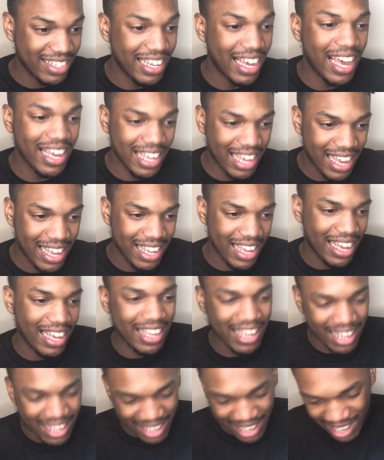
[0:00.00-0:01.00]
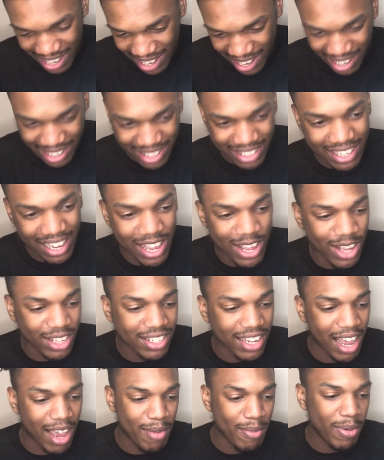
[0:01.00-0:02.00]
Yeah. Take your
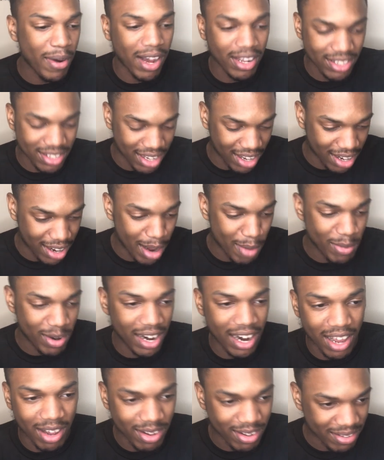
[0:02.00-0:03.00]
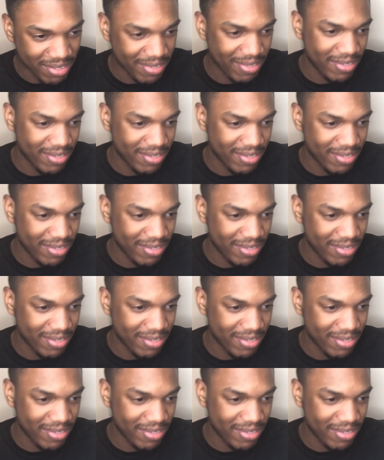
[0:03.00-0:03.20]
time, pastor. Come on now.